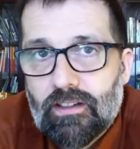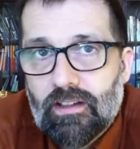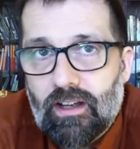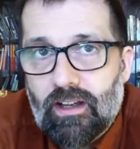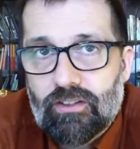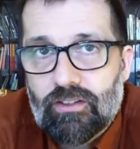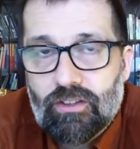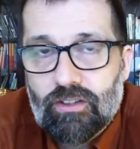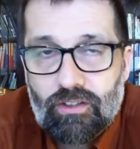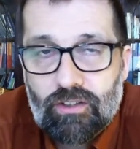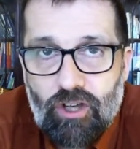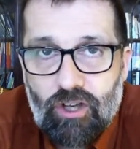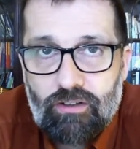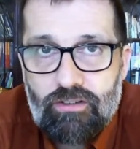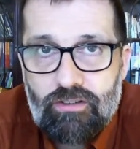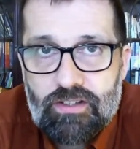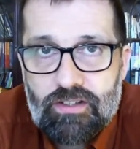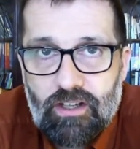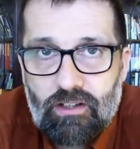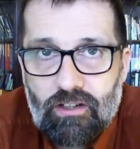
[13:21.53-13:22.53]
And to
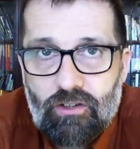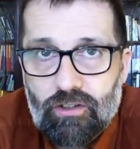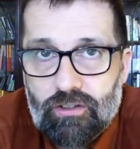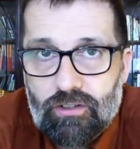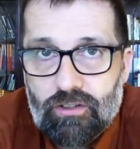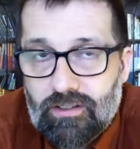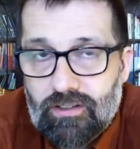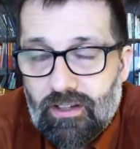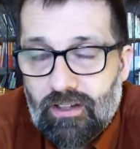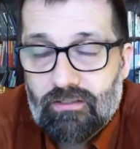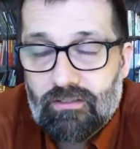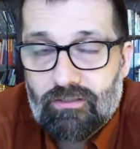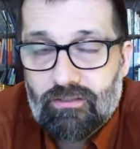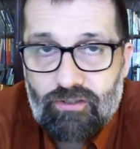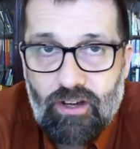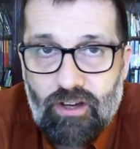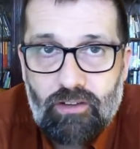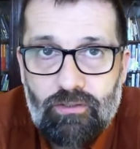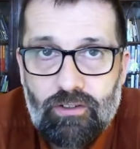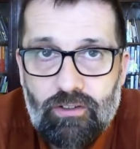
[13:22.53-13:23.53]
encourage that content and
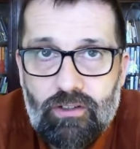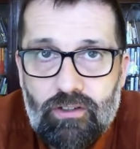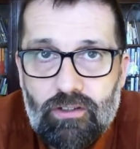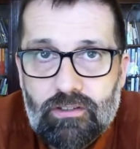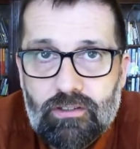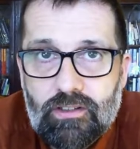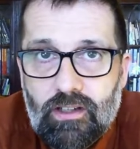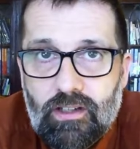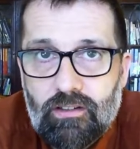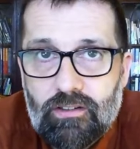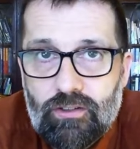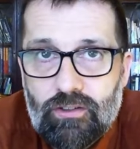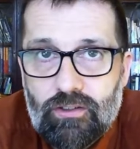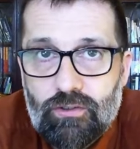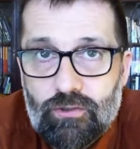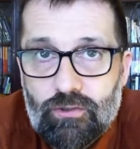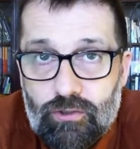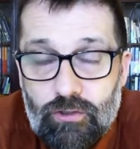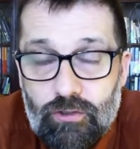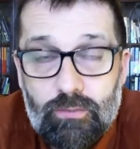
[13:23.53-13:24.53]
drive the content to
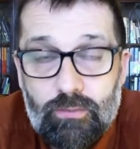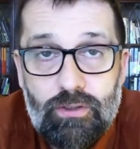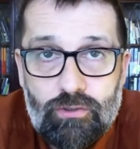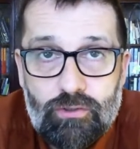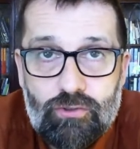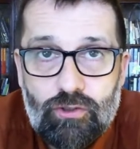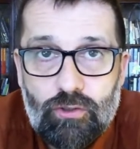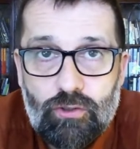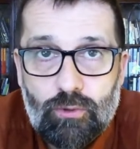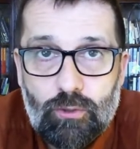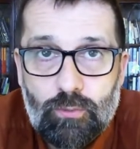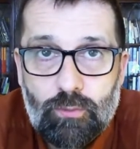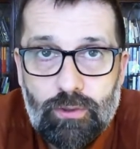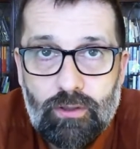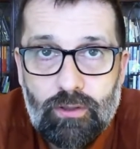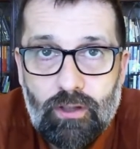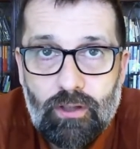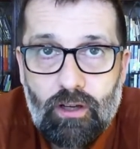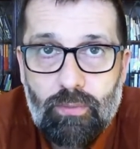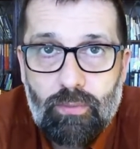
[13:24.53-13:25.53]
YouTube, YouTube
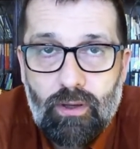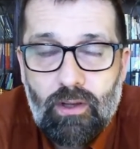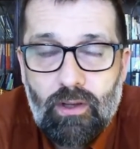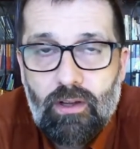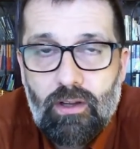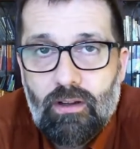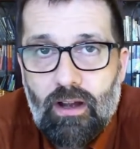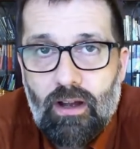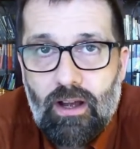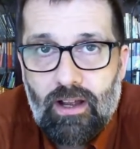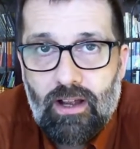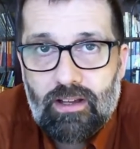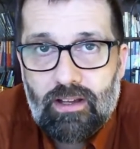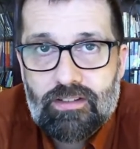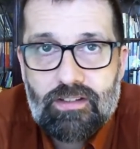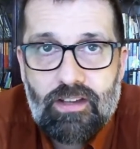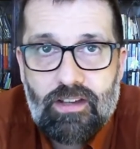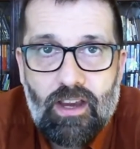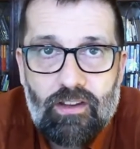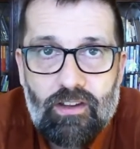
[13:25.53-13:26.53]
opened up
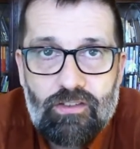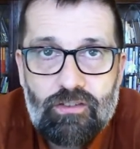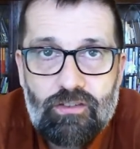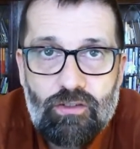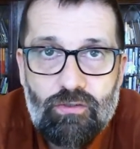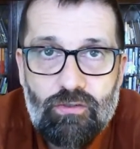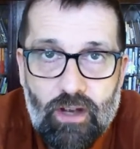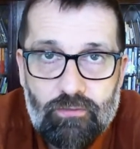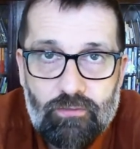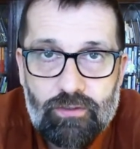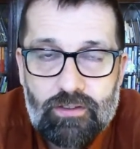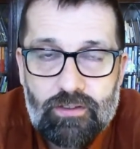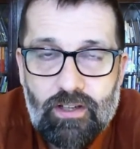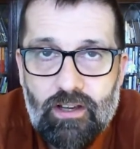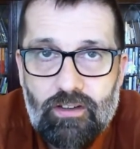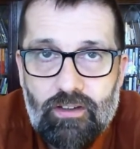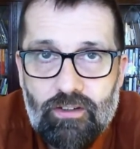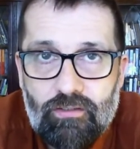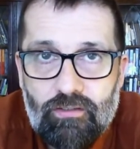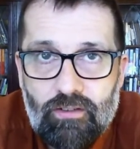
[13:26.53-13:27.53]
access to
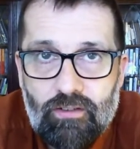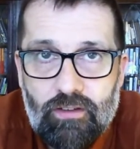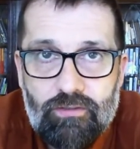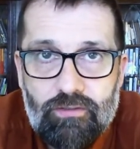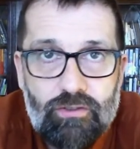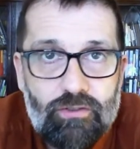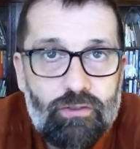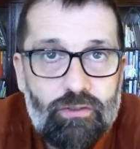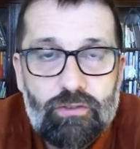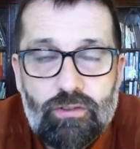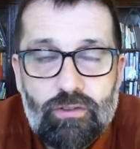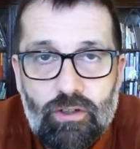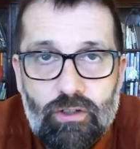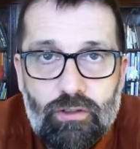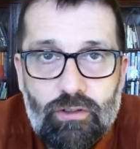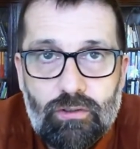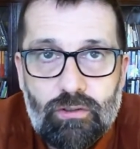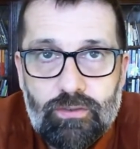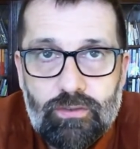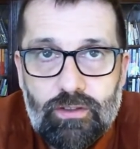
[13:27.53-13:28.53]
advertising revenue to
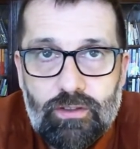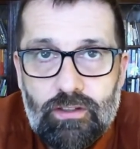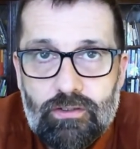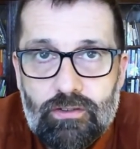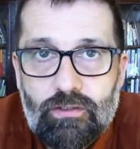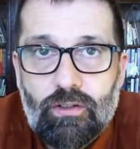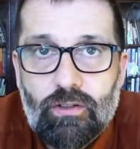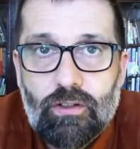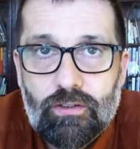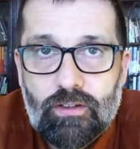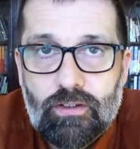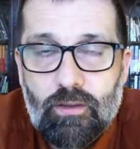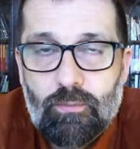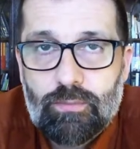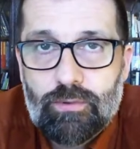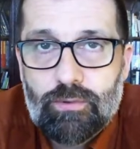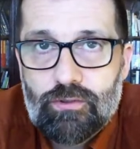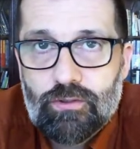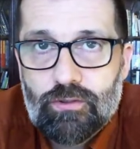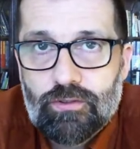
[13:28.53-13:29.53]
all of these content
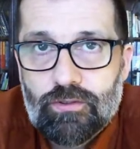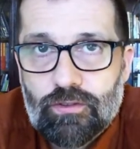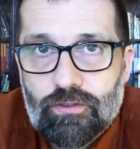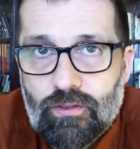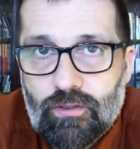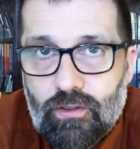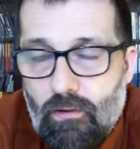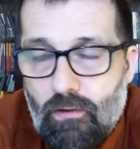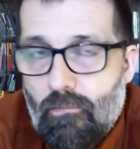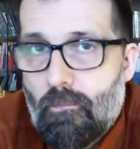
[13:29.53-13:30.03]
producers.